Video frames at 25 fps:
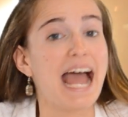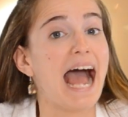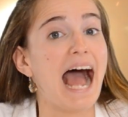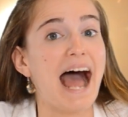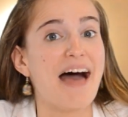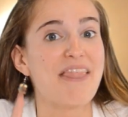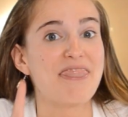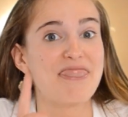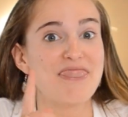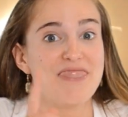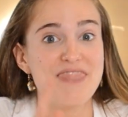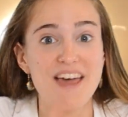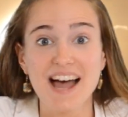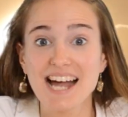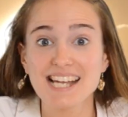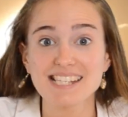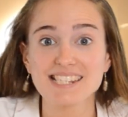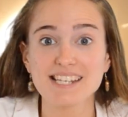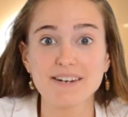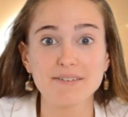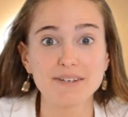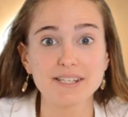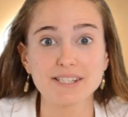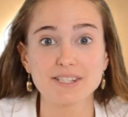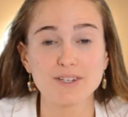And that's
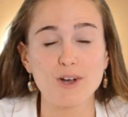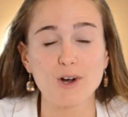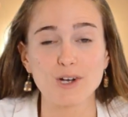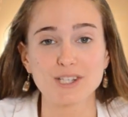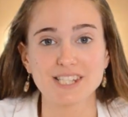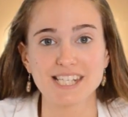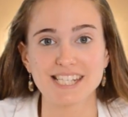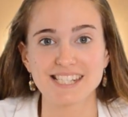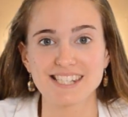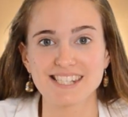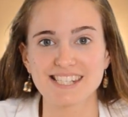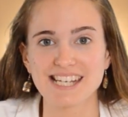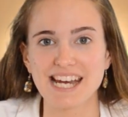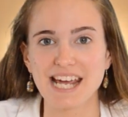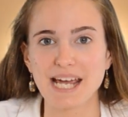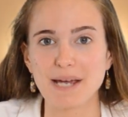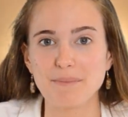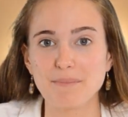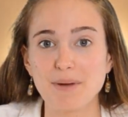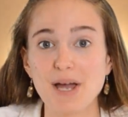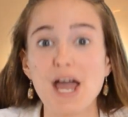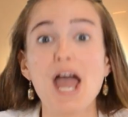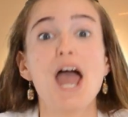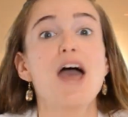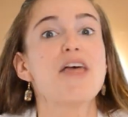how it's got its
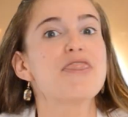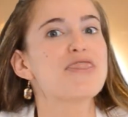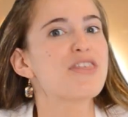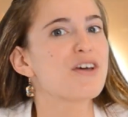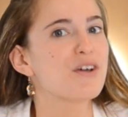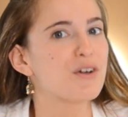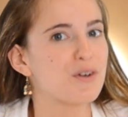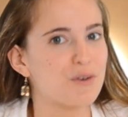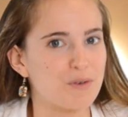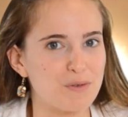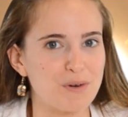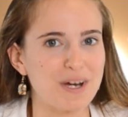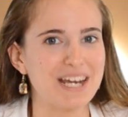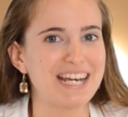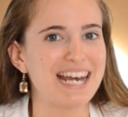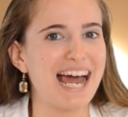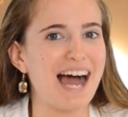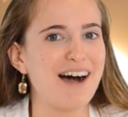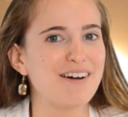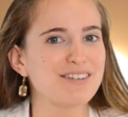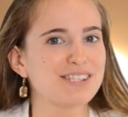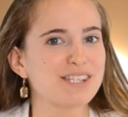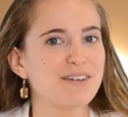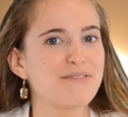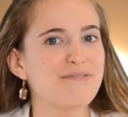name, the
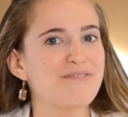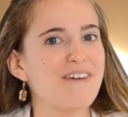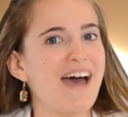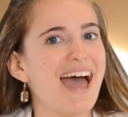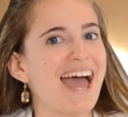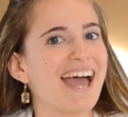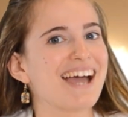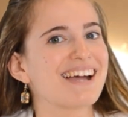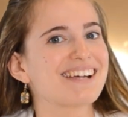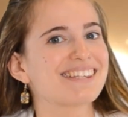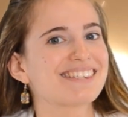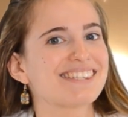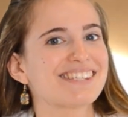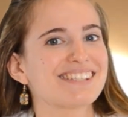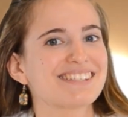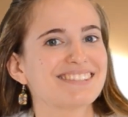greenhouse effect.